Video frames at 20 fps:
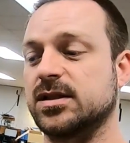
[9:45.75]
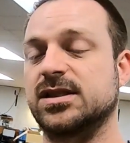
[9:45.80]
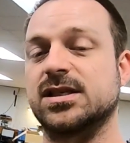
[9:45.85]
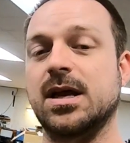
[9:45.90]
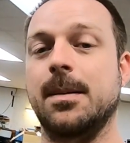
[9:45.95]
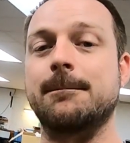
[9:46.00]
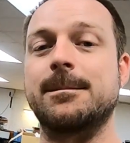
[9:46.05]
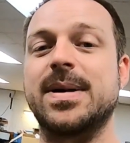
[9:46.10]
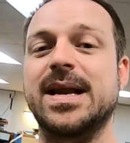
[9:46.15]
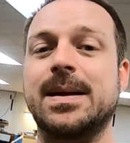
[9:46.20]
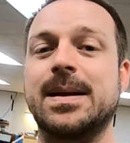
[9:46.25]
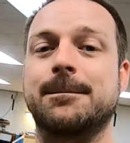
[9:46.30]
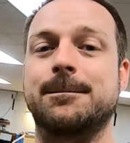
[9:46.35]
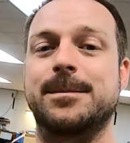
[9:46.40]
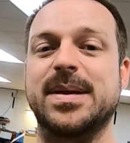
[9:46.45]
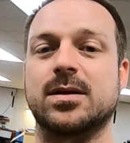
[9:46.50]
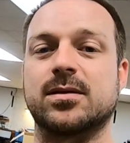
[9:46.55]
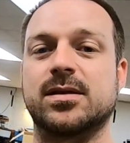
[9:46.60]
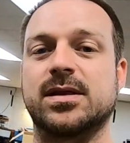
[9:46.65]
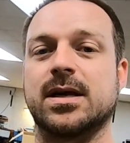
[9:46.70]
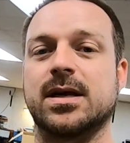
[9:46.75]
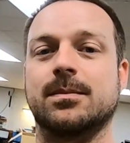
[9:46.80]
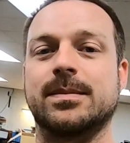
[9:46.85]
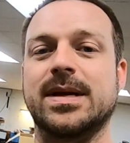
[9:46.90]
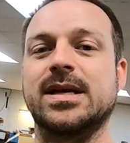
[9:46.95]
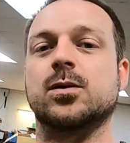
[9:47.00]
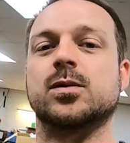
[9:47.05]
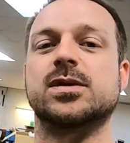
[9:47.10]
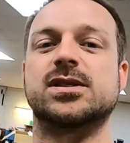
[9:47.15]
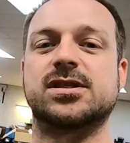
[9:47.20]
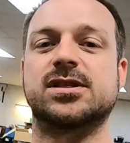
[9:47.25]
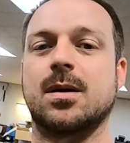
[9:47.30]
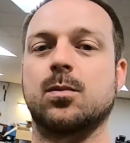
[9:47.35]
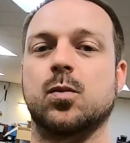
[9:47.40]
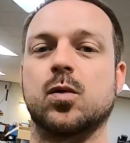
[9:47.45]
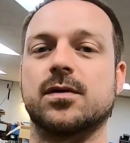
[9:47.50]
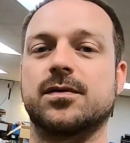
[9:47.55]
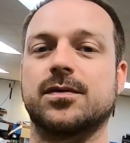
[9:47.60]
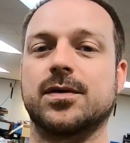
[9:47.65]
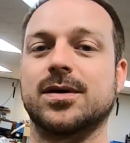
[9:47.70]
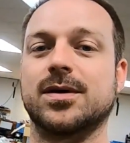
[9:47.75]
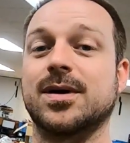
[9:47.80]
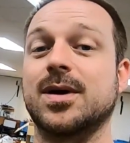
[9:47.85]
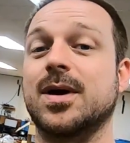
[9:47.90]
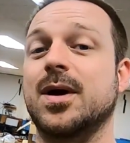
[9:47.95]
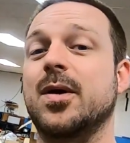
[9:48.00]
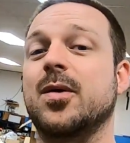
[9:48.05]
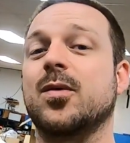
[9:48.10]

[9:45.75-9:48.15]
somebody built them into a subwoofer